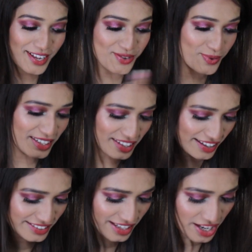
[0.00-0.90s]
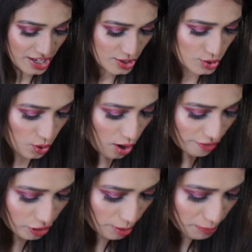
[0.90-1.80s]
It's very nice. So
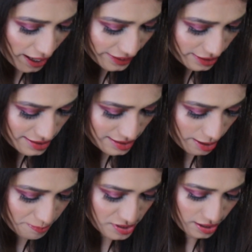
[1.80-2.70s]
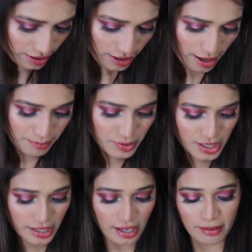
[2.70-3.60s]
after applying this lipstick, I'm
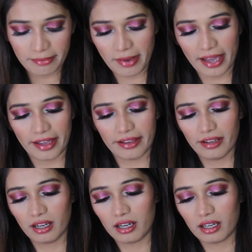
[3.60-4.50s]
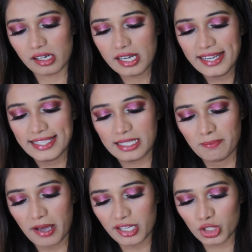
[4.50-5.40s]
taking my
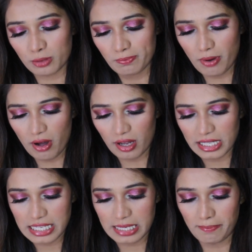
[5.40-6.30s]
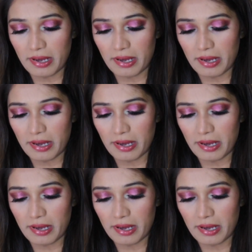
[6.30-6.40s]
Smashbox